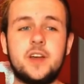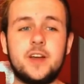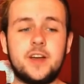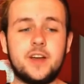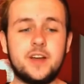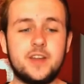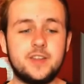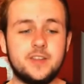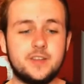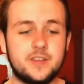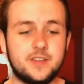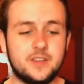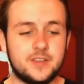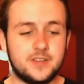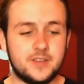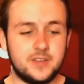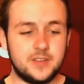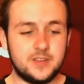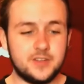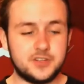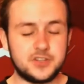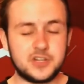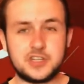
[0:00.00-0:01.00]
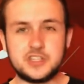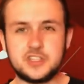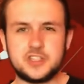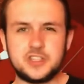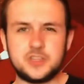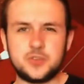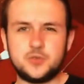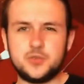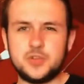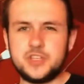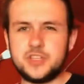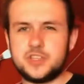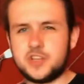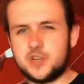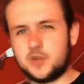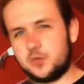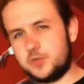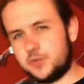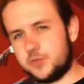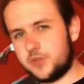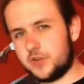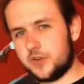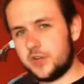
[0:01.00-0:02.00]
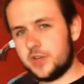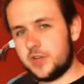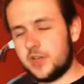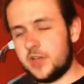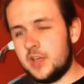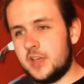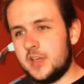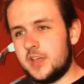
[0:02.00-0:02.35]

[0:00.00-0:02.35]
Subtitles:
and he tries to reach out for it.